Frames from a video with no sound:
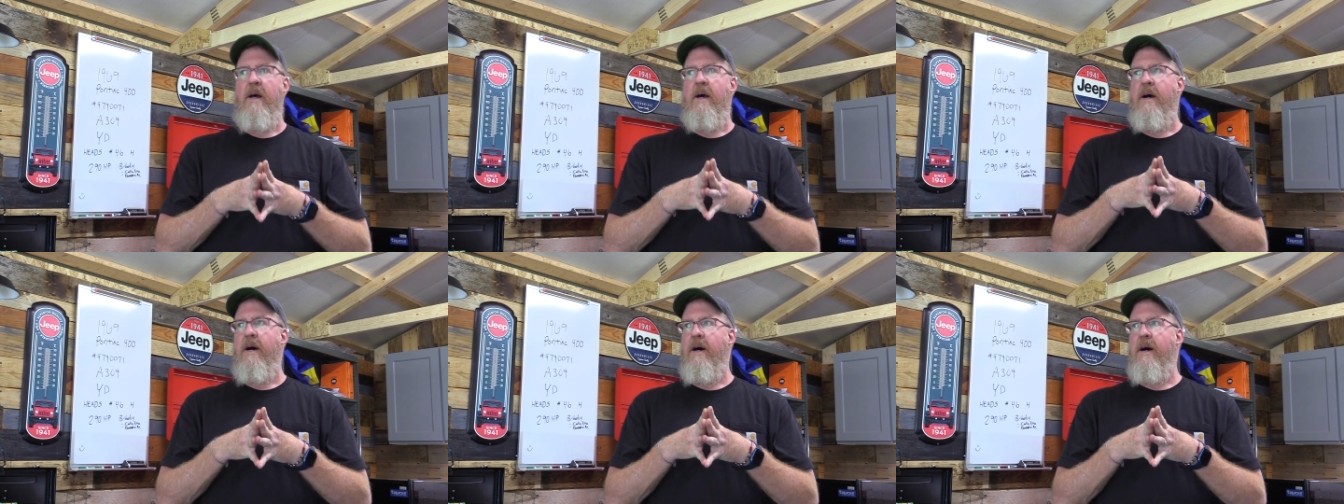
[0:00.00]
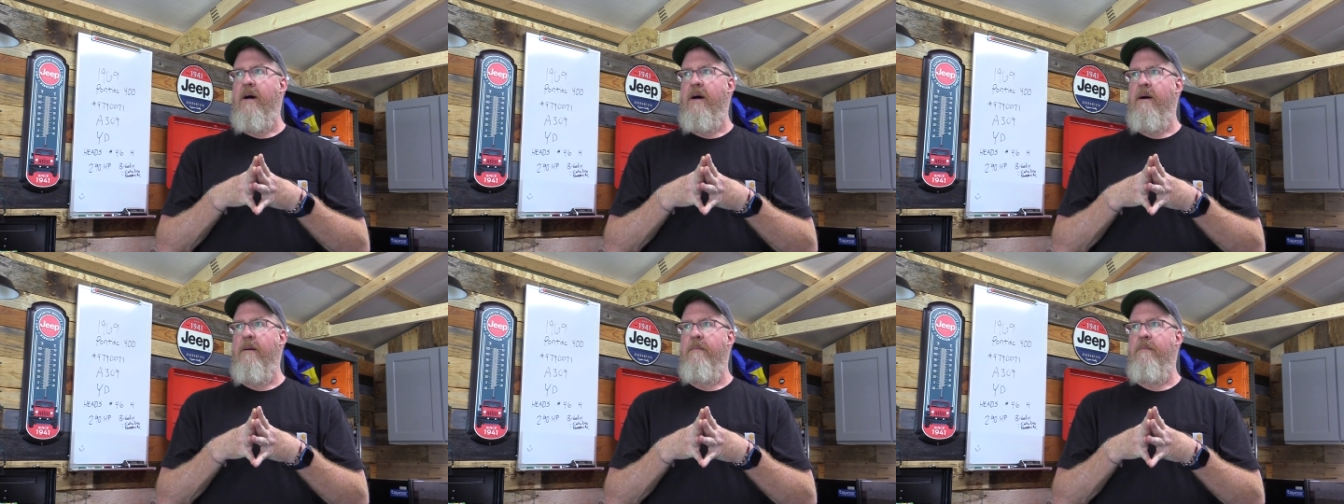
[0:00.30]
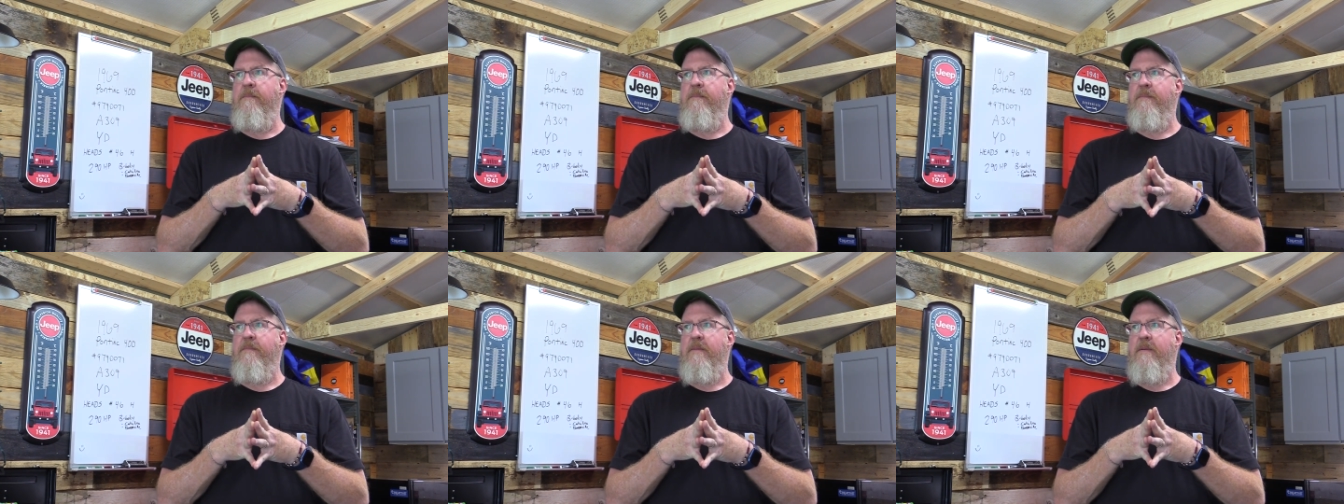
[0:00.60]

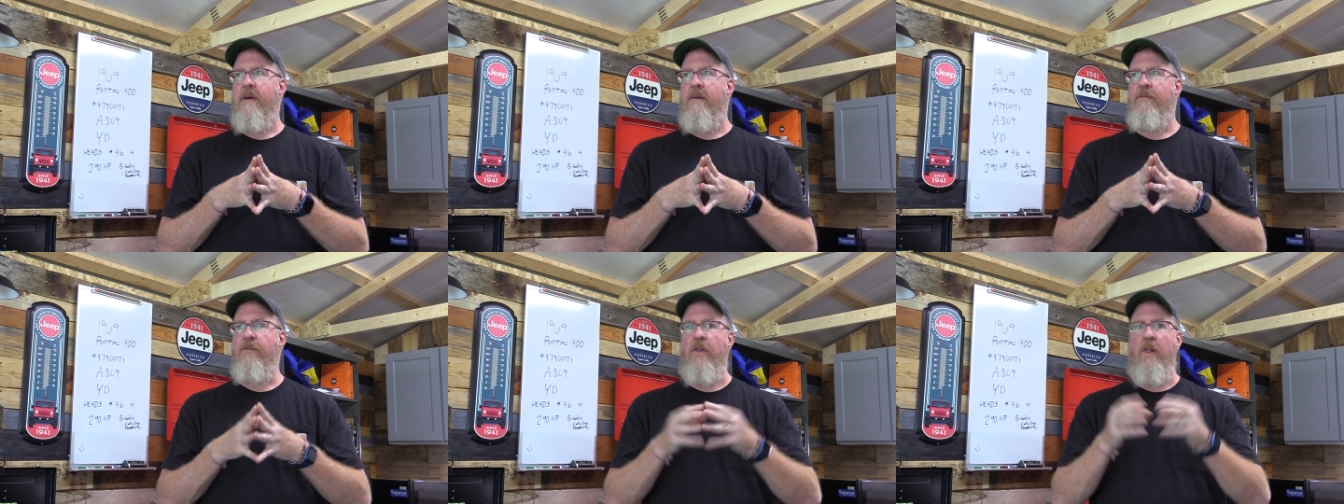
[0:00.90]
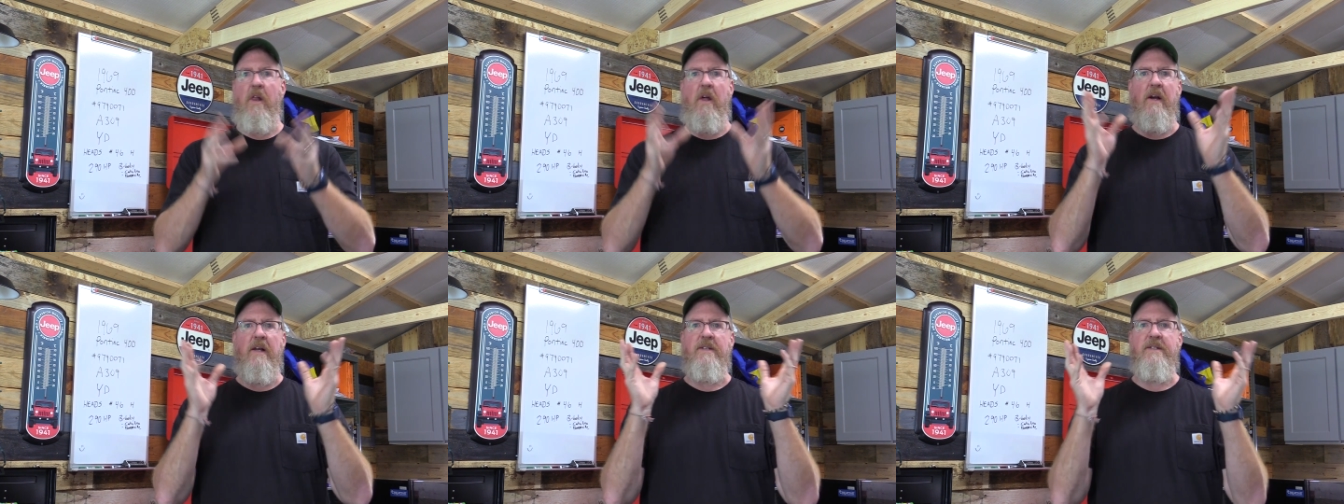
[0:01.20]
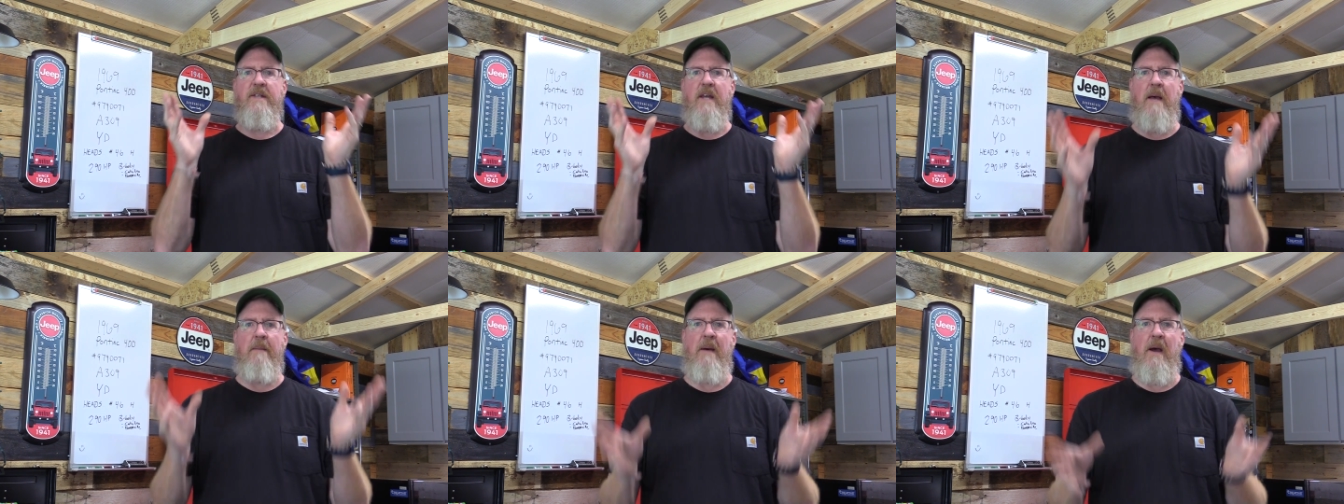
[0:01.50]
Um, for the
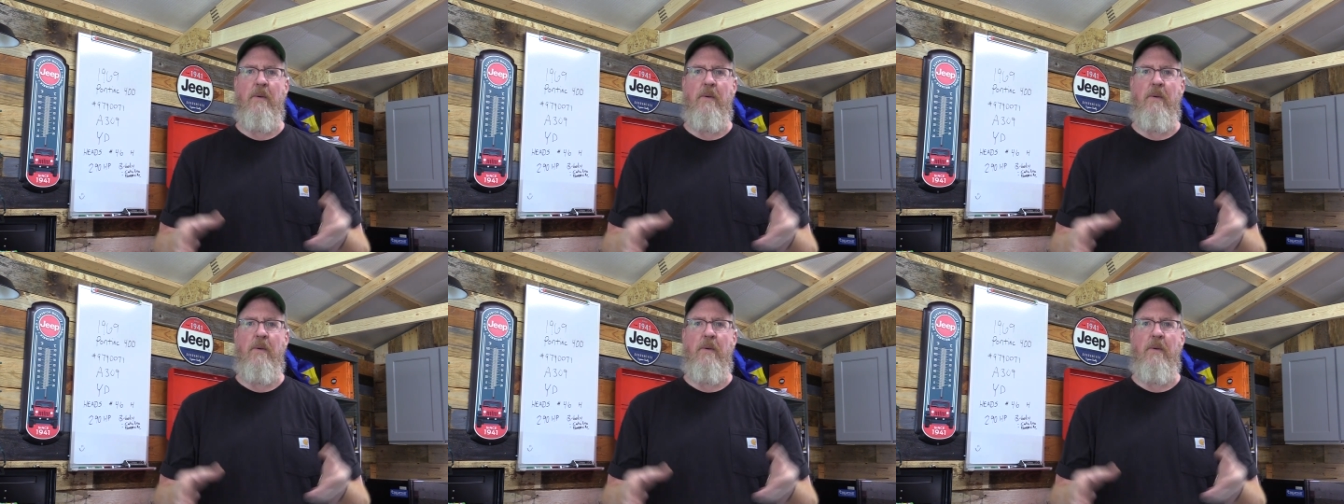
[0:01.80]
longest time,